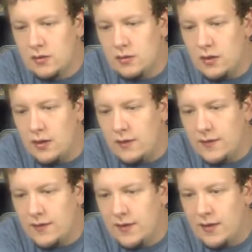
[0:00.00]
All right,
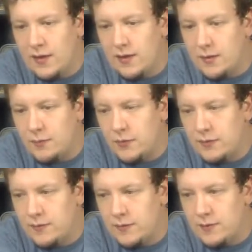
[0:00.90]
stand up.
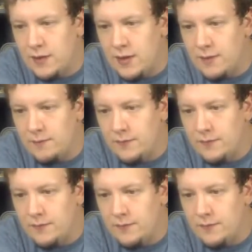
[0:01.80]
Dang it.